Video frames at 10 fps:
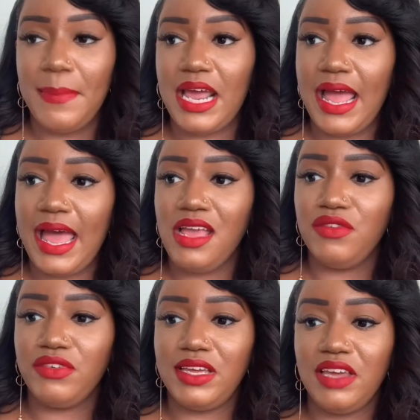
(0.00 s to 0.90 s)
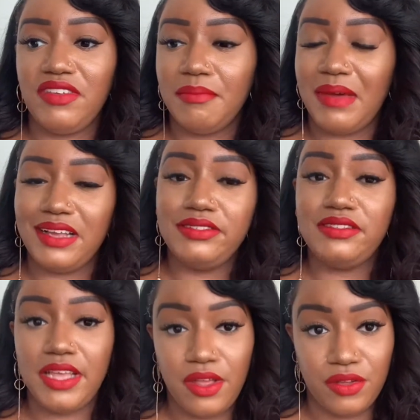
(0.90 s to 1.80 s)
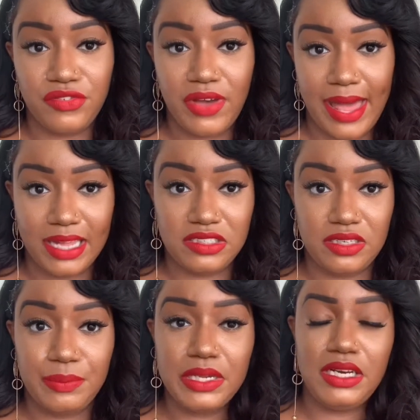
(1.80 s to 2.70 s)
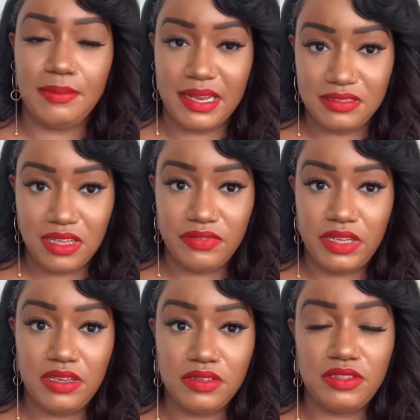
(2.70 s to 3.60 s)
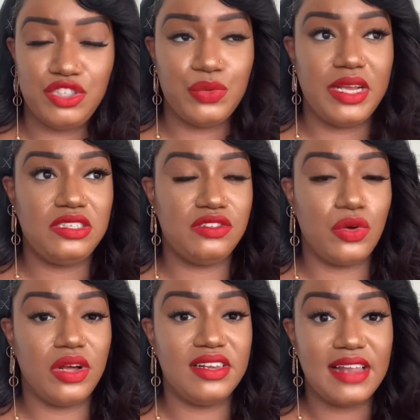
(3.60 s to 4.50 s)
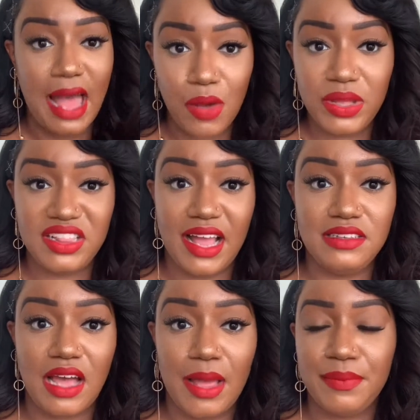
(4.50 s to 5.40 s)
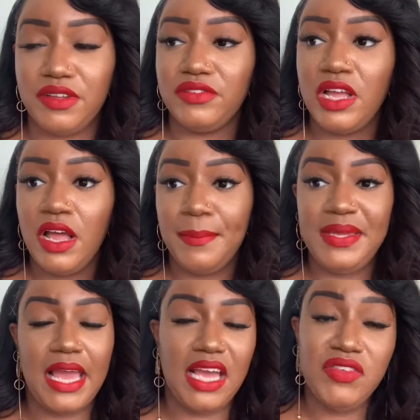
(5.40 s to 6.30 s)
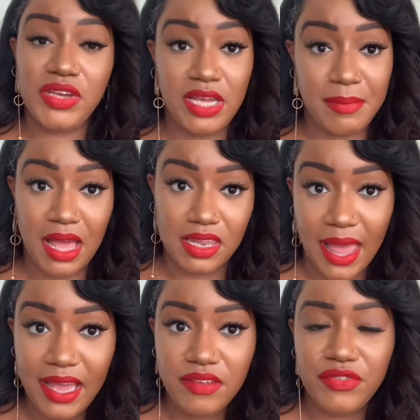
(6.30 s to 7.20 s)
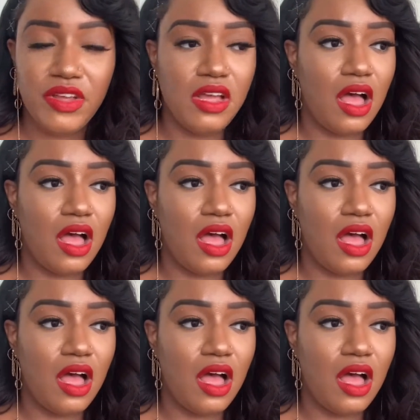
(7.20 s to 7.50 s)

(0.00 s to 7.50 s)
But I hadn't forgiven myself for actually putting myself in those situations or allowing that type of behavior in my life